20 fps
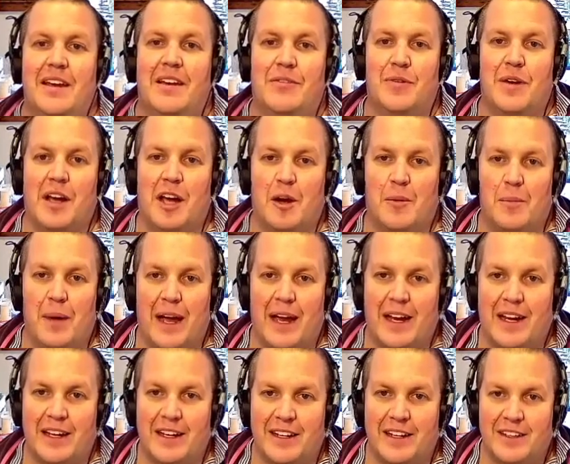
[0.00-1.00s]
If we go
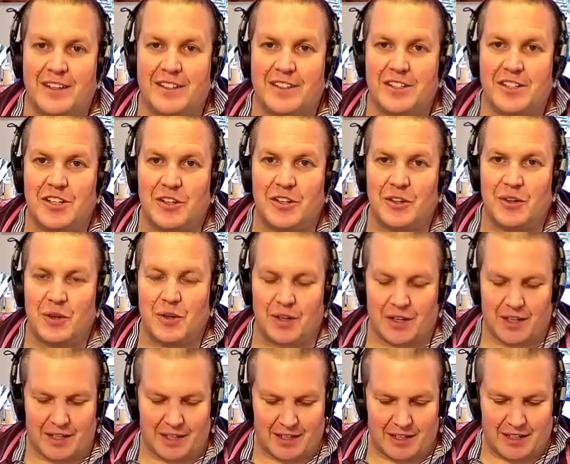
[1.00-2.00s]
back to
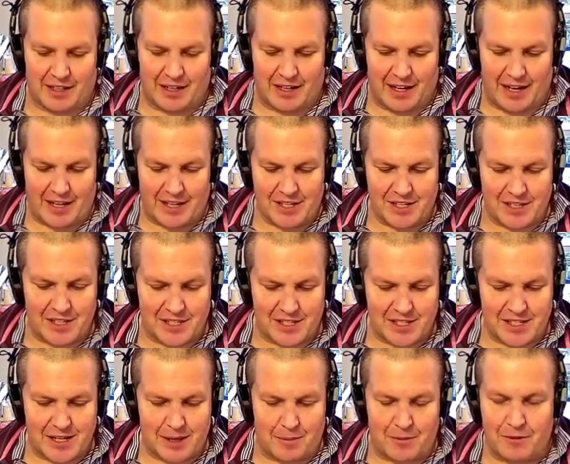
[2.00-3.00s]

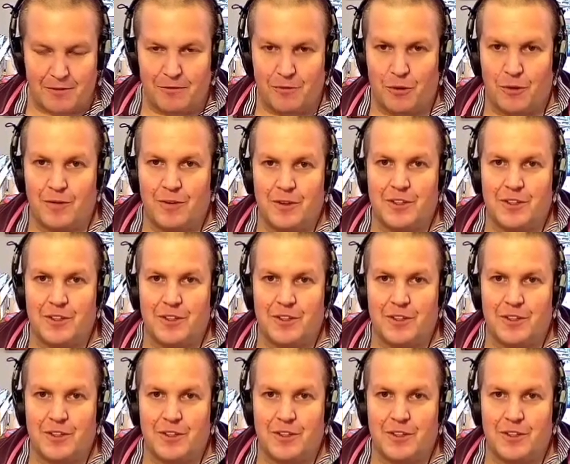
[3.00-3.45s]
Galatians chapter 4,